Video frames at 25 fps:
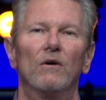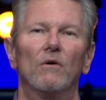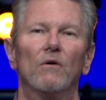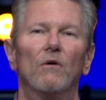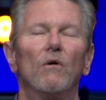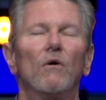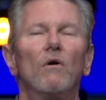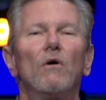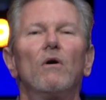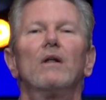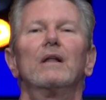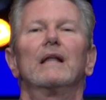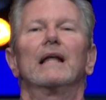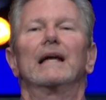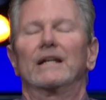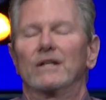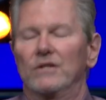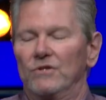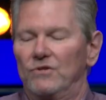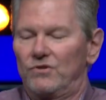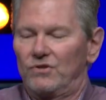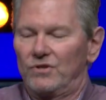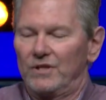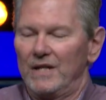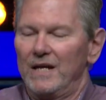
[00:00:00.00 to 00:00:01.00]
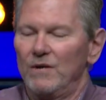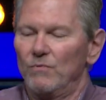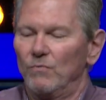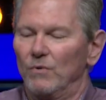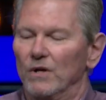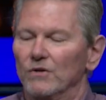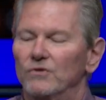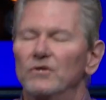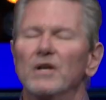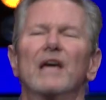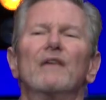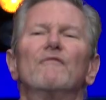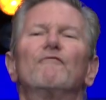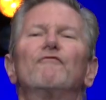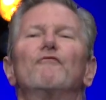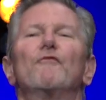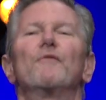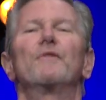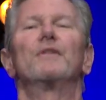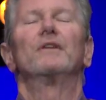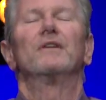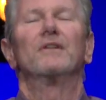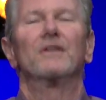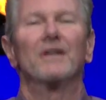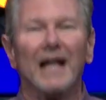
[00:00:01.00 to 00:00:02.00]
all I could say was, and for
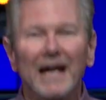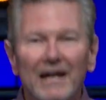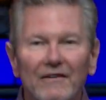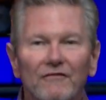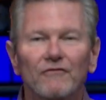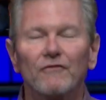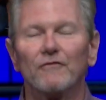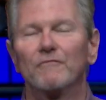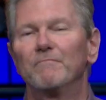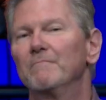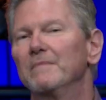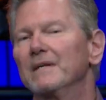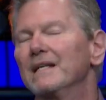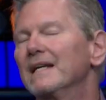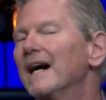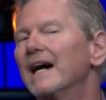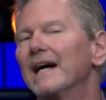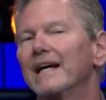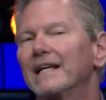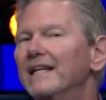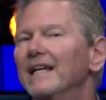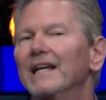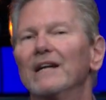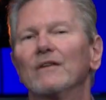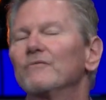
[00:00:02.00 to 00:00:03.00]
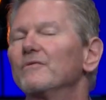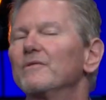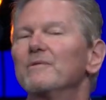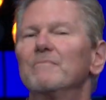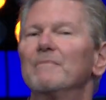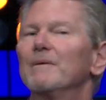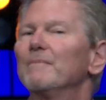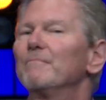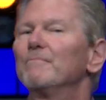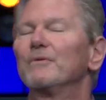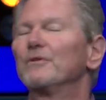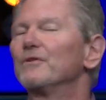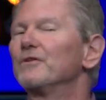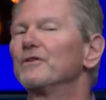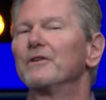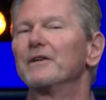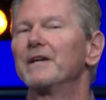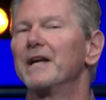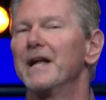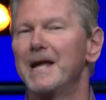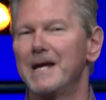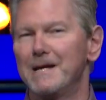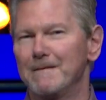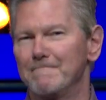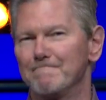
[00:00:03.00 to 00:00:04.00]
the life of me, I can't remember her
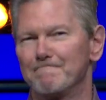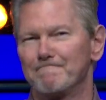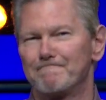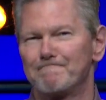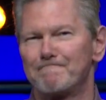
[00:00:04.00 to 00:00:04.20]
name.